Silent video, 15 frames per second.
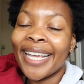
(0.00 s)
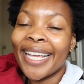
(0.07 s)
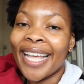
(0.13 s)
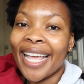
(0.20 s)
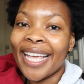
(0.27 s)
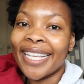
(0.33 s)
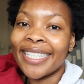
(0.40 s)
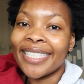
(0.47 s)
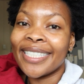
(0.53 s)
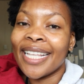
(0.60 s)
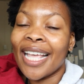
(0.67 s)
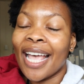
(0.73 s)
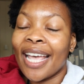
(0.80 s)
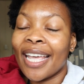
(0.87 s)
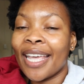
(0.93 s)
Guys,
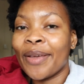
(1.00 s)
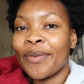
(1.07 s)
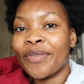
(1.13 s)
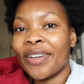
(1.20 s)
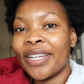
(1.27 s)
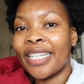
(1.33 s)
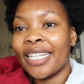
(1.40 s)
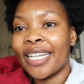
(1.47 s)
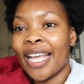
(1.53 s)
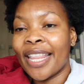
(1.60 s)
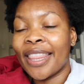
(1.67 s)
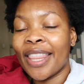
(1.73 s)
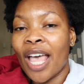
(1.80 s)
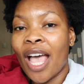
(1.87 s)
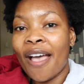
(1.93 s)
I am finally at the